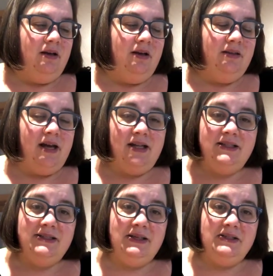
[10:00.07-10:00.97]

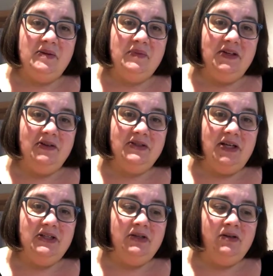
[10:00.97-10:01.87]
that's something else I
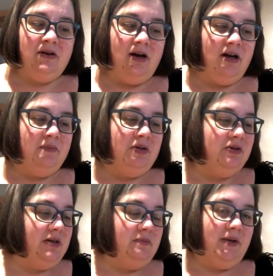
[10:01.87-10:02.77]
do. You
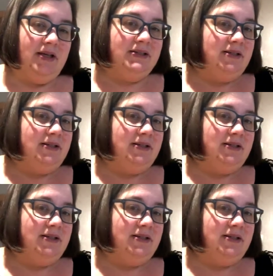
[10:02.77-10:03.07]
can mix